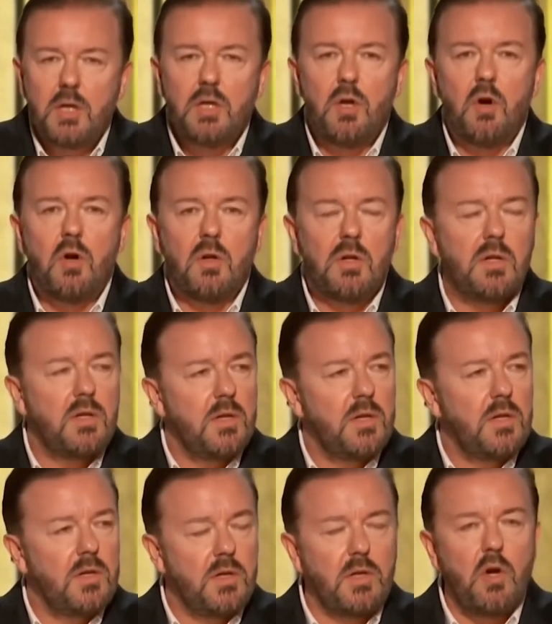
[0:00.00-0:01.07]

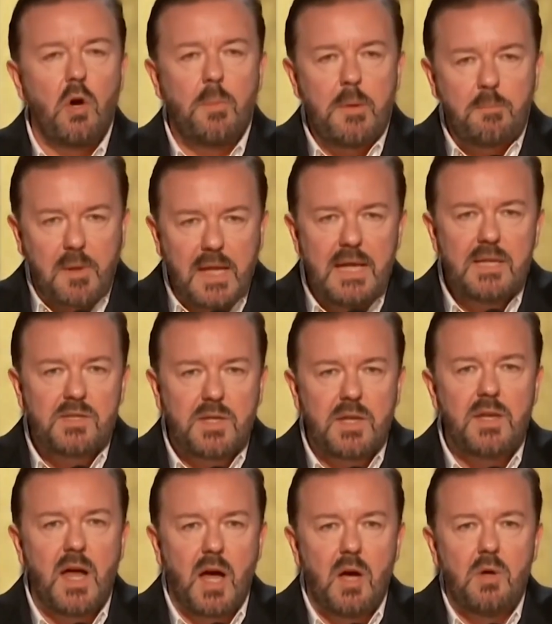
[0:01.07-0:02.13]
You'll be pleased to
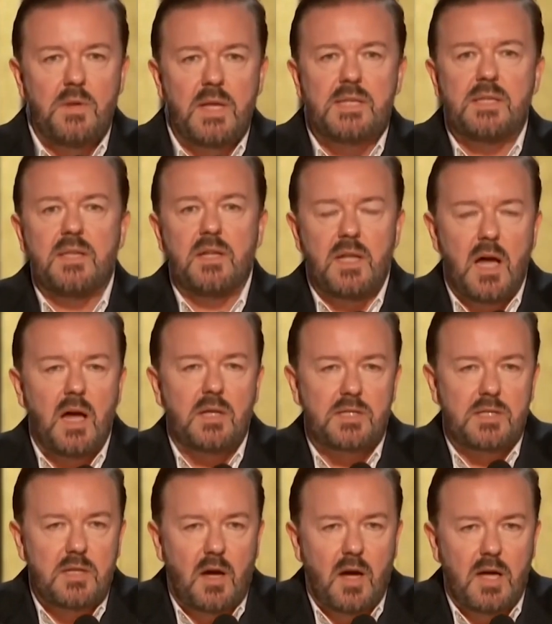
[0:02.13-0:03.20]
know this is the
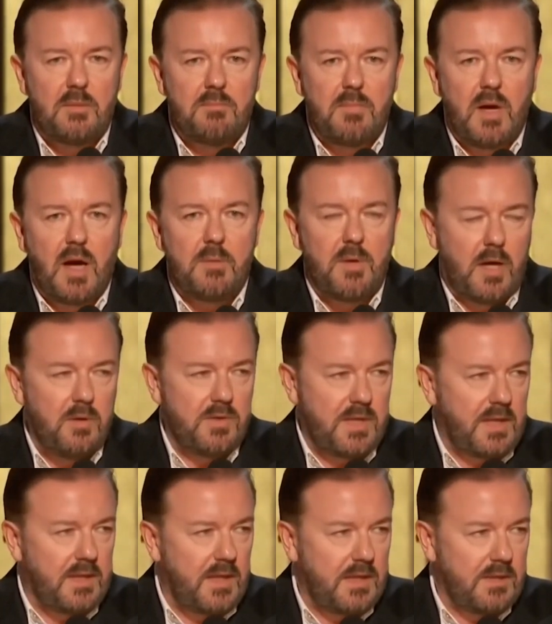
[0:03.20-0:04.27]
last time I'm
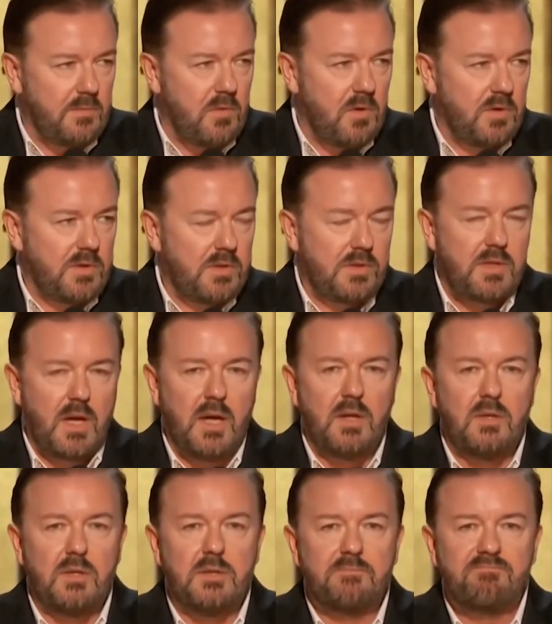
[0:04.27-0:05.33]
hosting these awards,
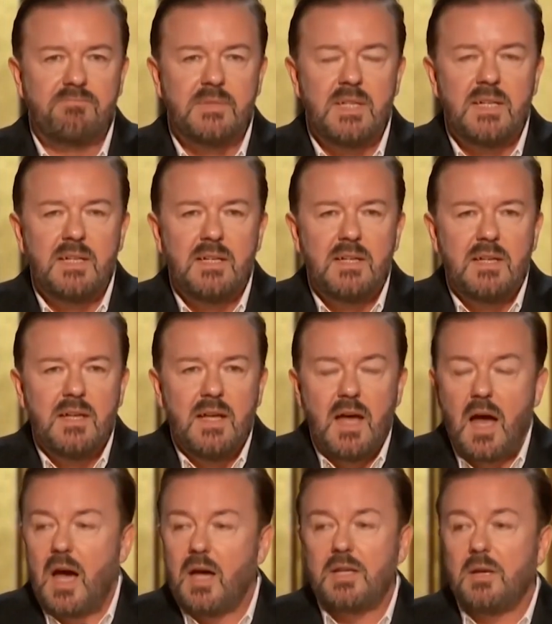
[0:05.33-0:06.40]
so
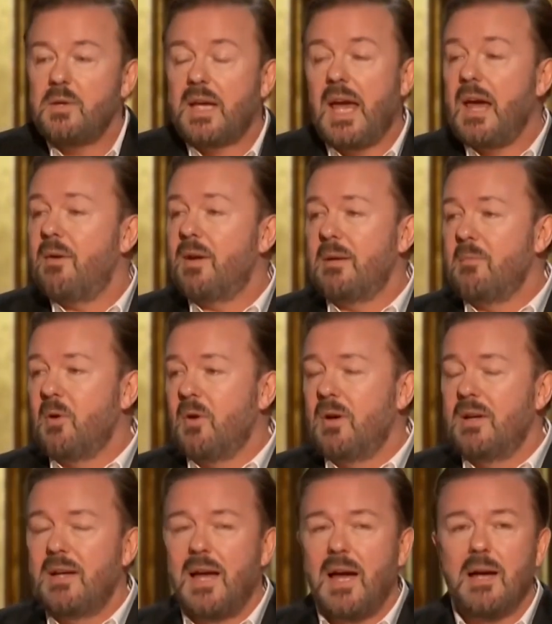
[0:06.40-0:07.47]
I don't care anymore.
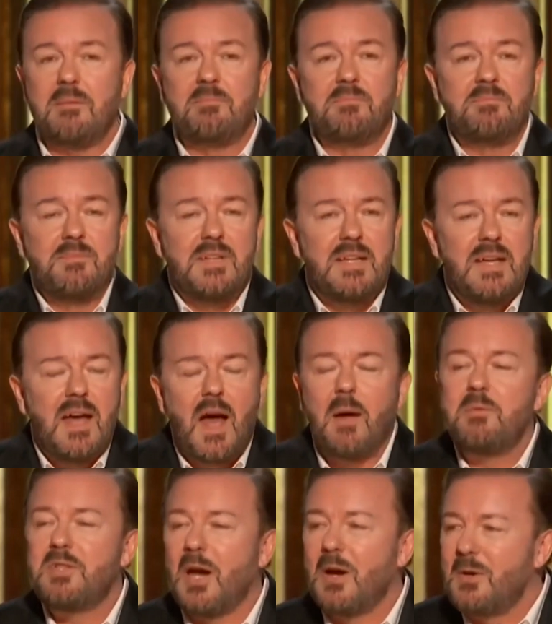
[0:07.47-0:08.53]

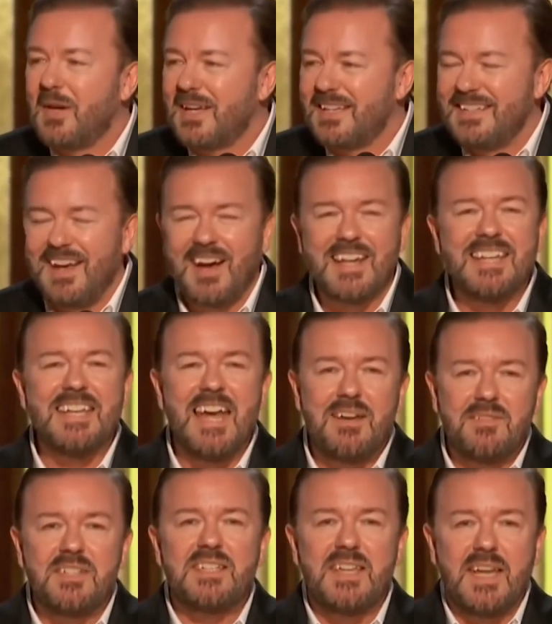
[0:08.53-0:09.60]
I'm joking. I
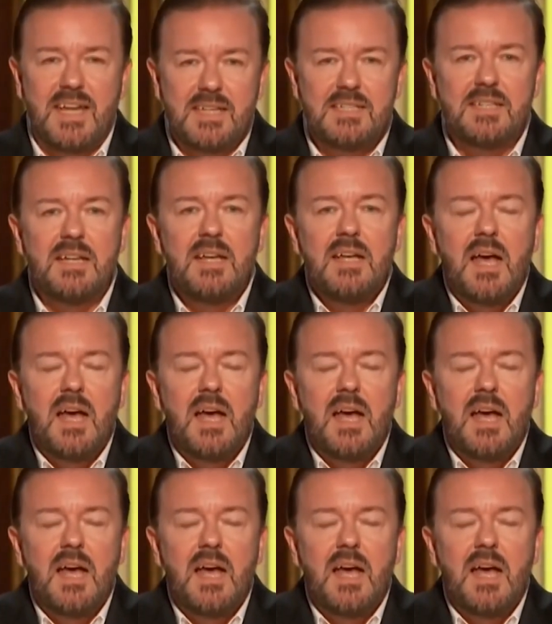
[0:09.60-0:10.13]
never did.